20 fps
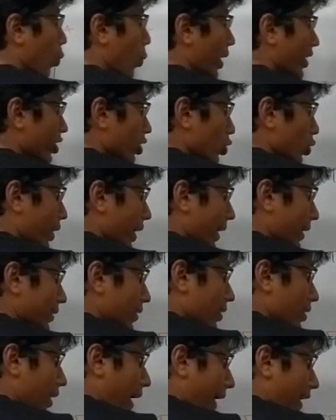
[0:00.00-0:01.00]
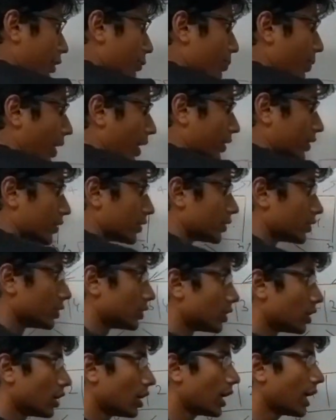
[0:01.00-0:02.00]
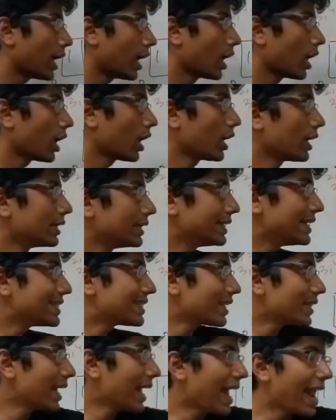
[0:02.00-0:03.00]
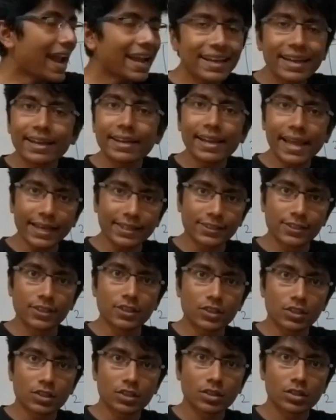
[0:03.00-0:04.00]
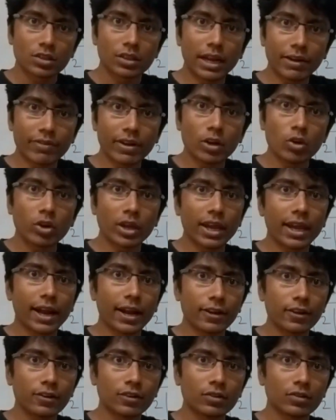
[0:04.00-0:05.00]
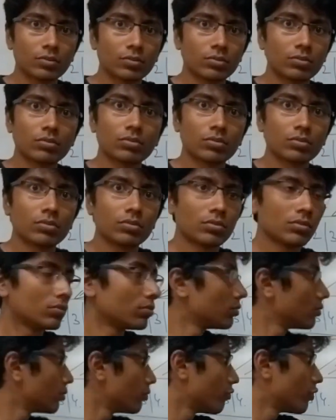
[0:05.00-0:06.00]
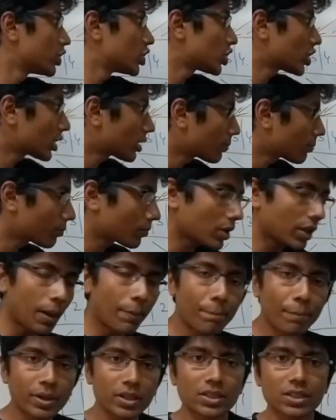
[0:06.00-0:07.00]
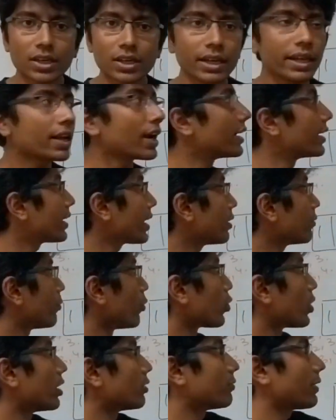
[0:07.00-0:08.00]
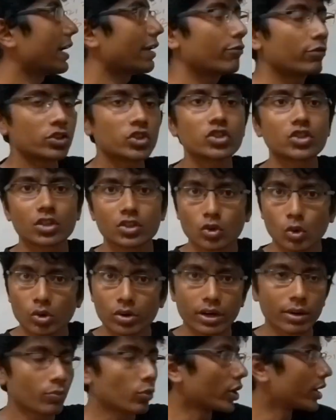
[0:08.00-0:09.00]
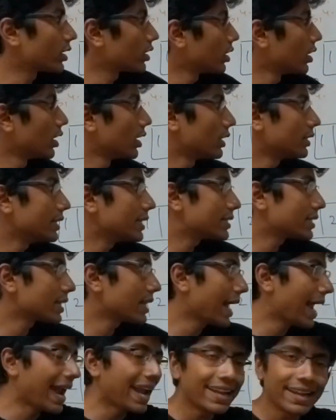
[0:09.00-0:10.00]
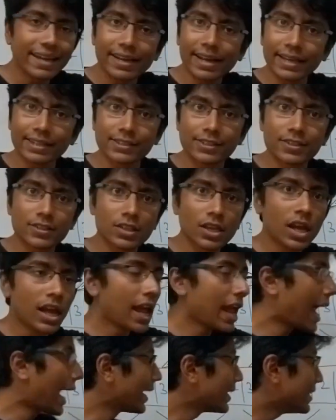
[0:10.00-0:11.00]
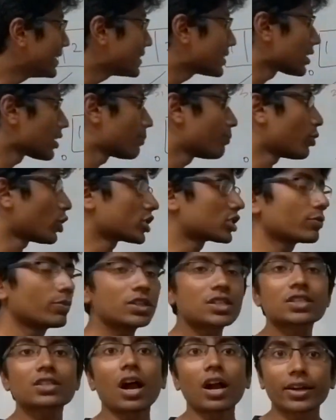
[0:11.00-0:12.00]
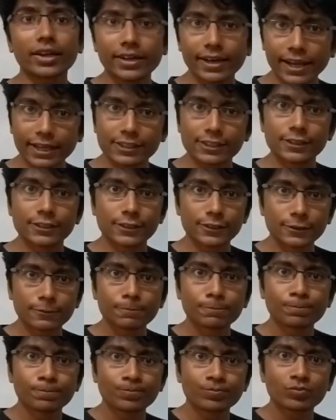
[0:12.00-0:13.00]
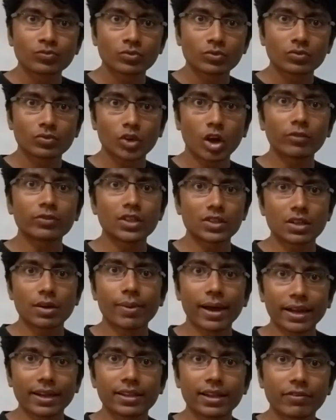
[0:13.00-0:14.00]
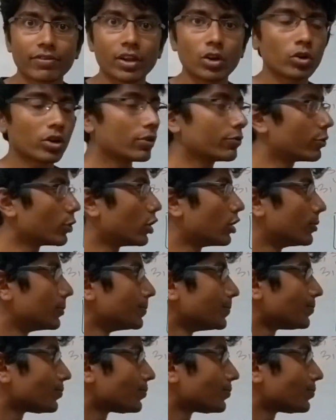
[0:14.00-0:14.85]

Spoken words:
when you're looking at the right part, these are the end indexes that we're looking at, which compulsorily contain 4 and 5, which is the soldering point. These are the end indexes, and these are the possible start indexes of the subarray that we're looking for.